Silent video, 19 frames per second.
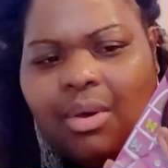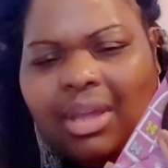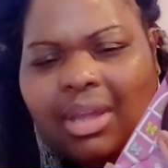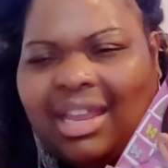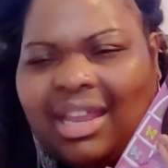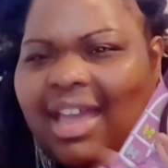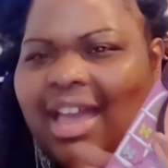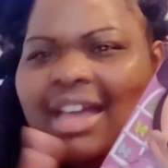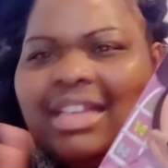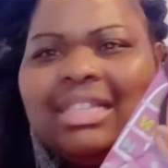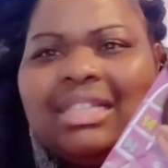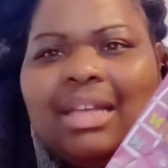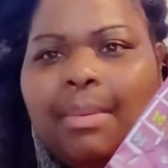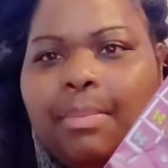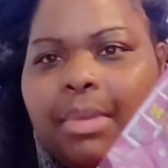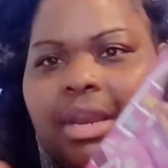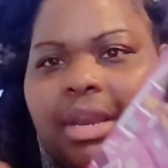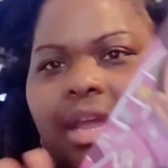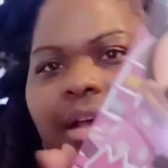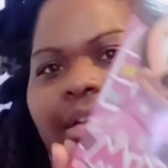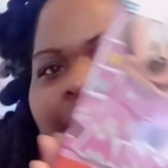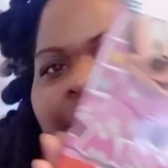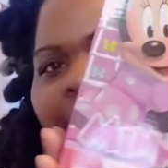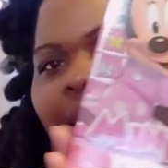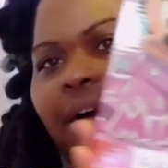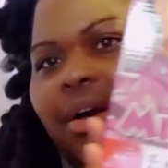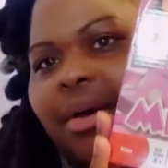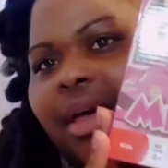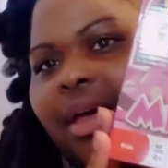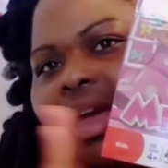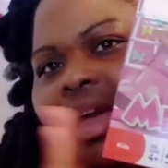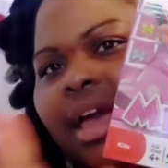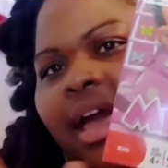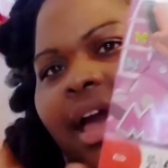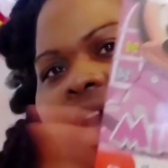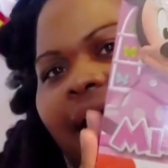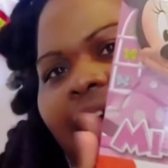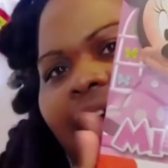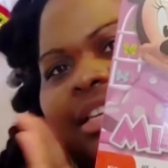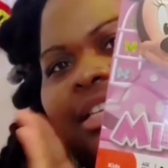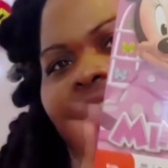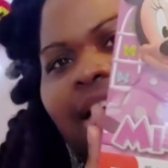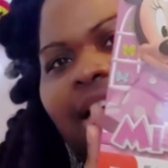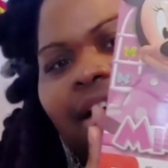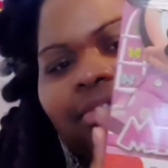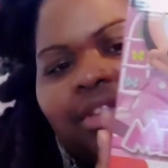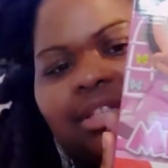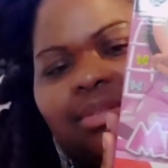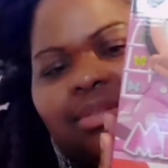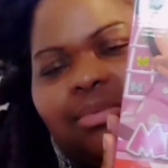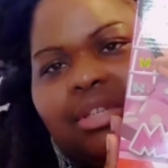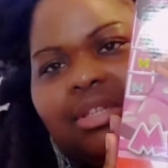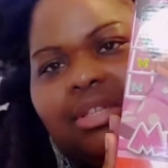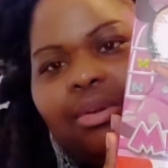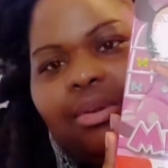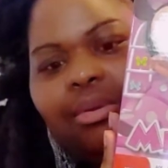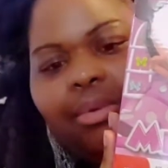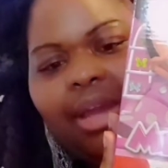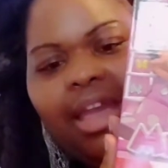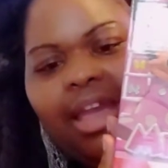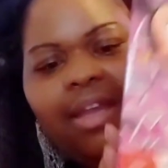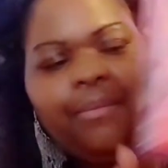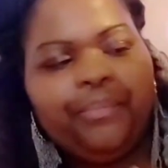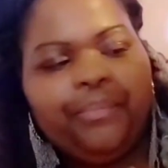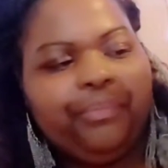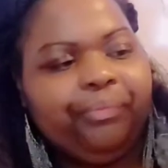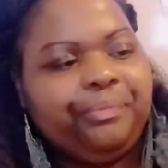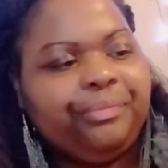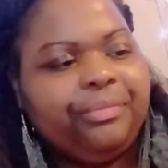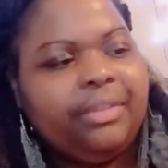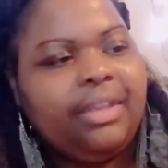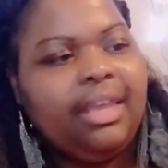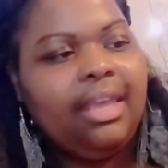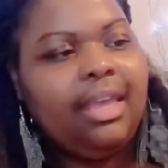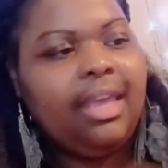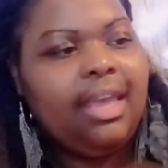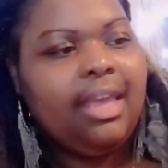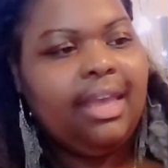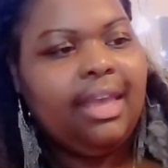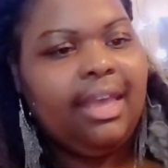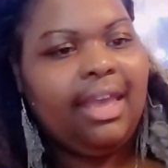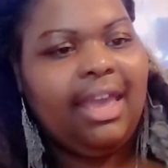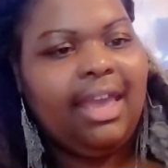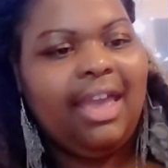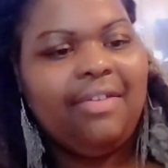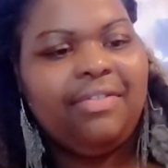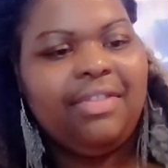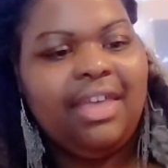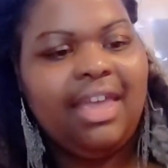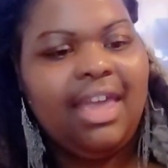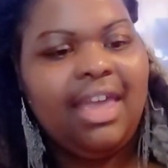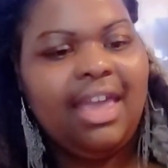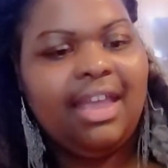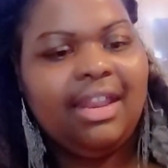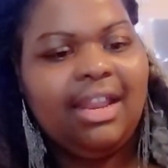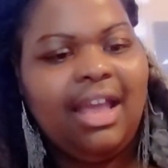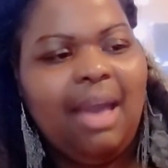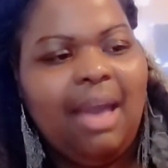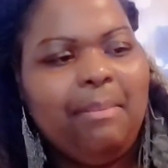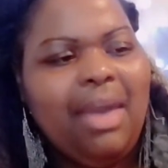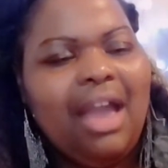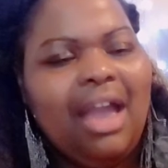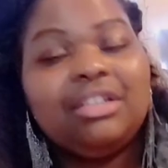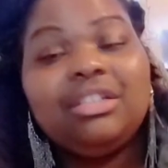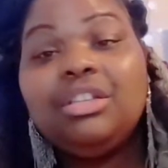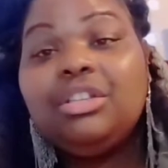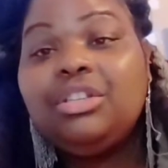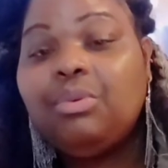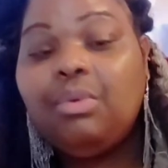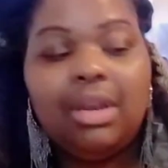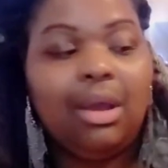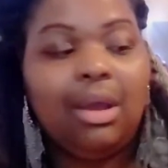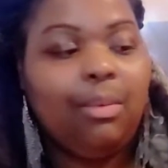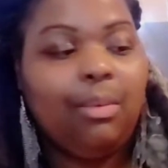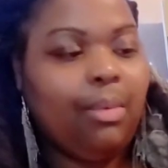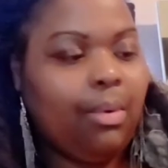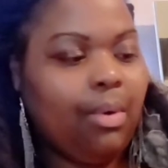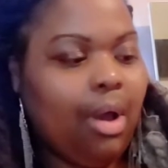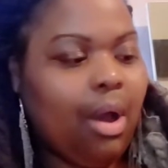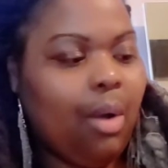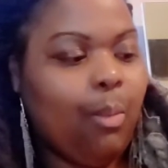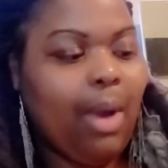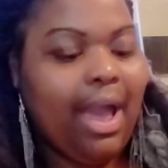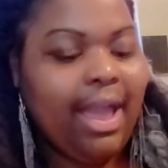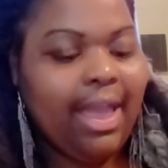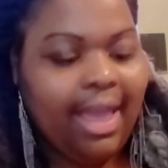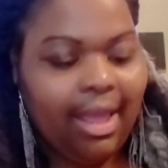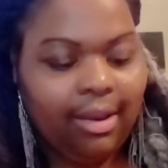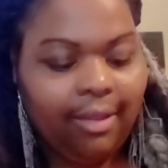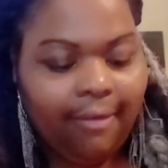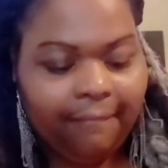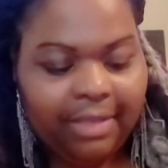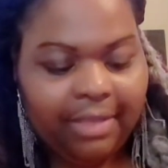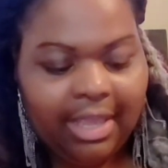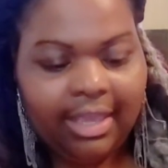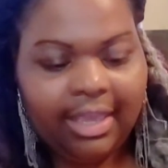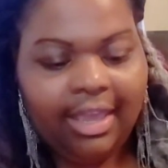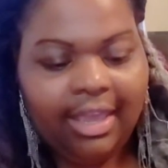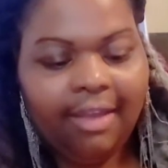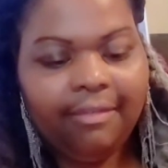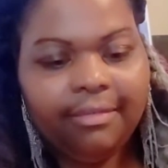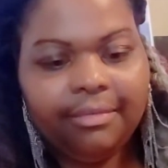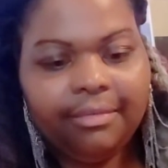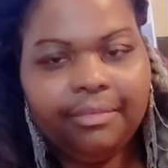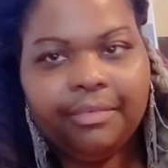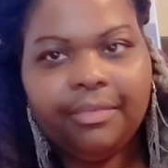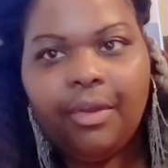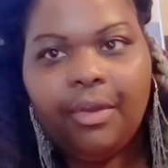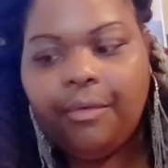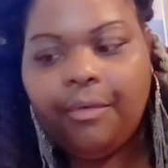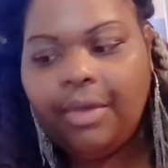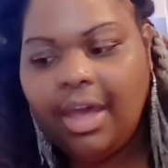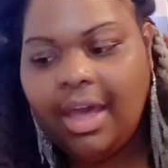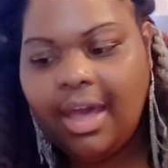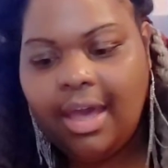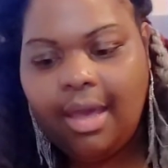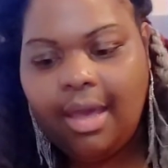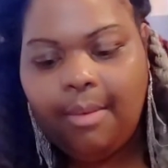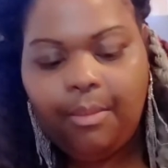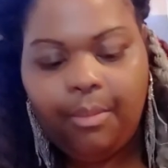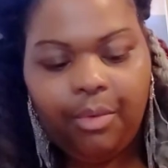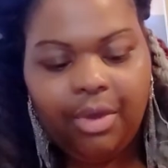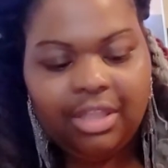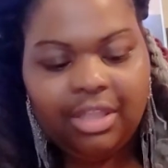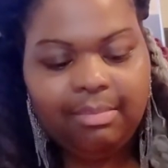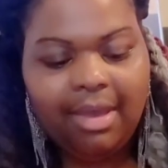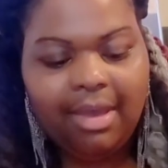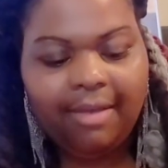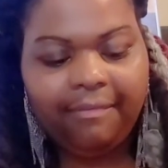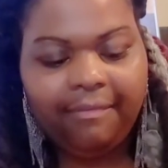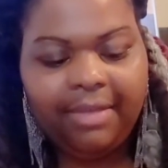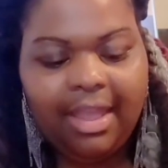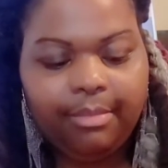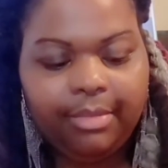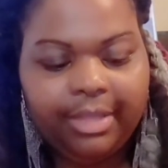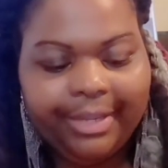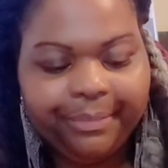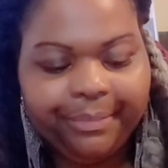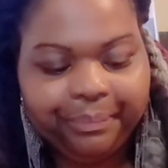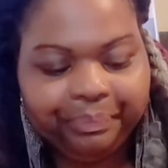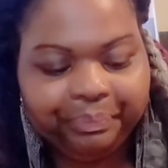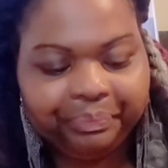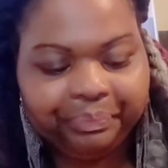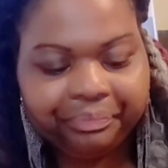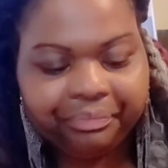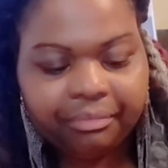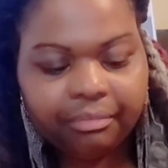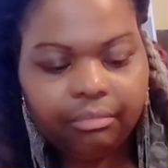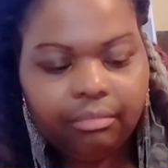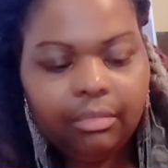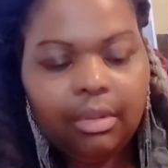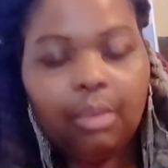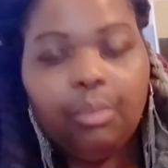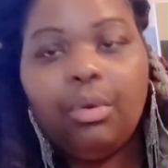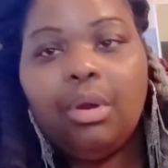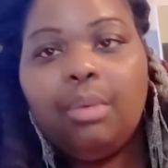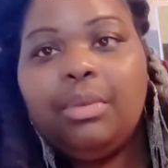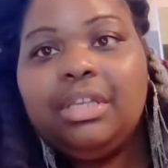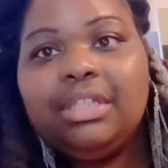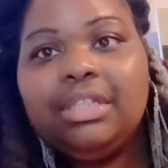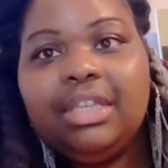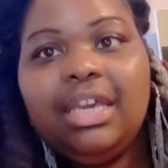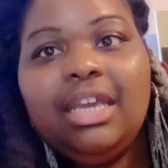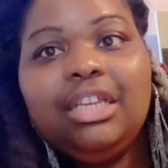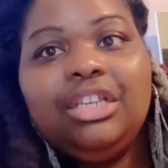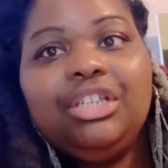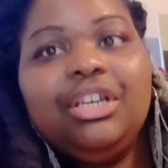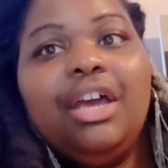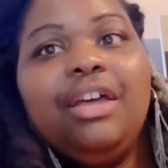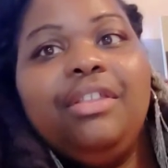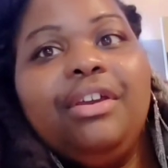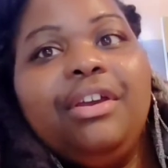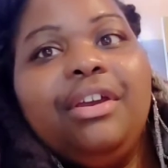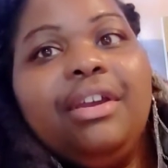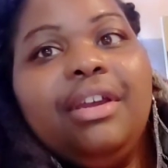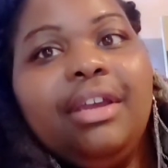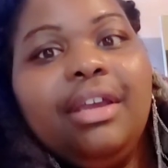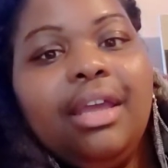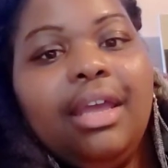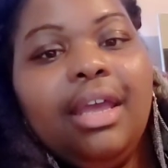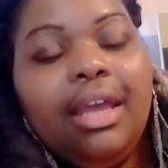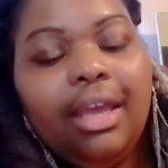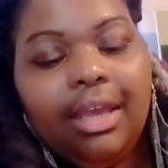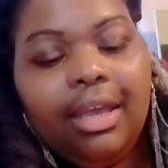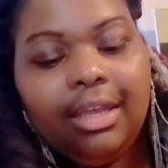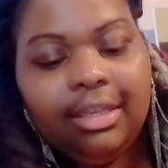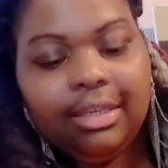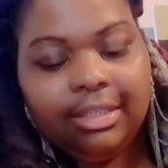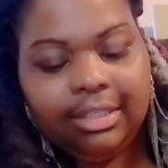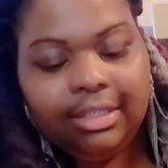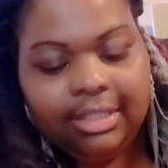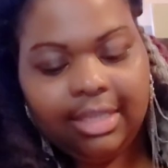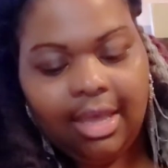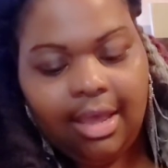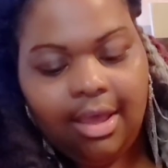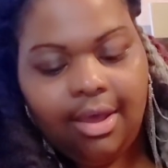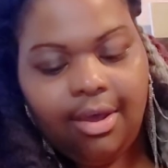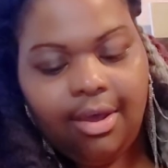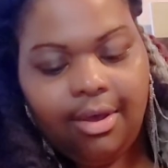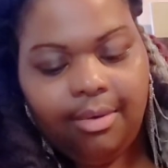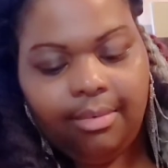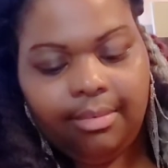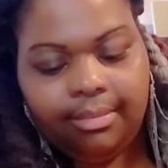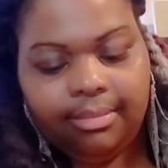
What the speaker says: and they had something else. So I just thought this was great. And then I'm actually doing a white elephant gift with my family when we see each other. So